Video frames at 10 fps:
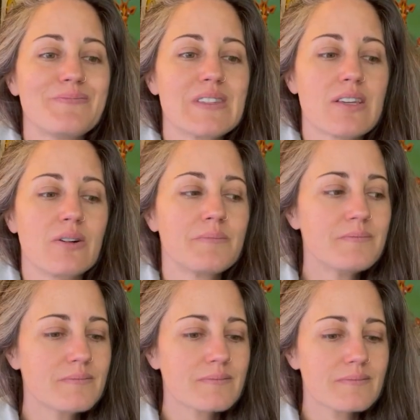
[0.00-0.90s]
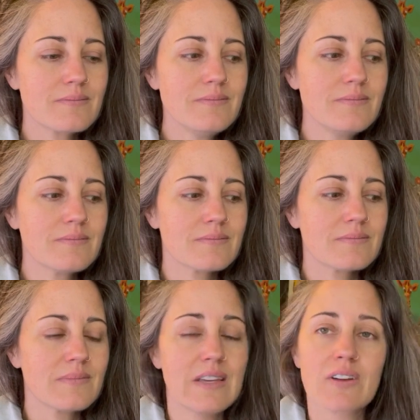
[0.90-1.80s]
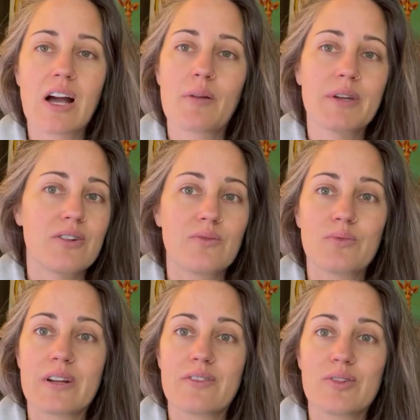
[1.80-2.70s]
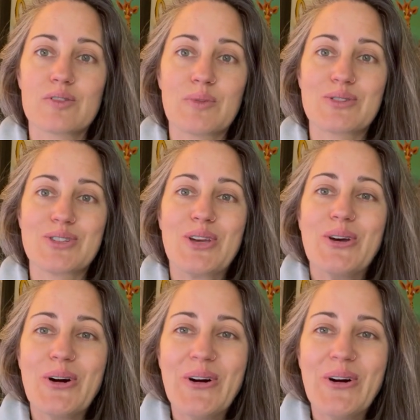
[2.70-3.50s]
So leave a comment or whatever you're supposed to do.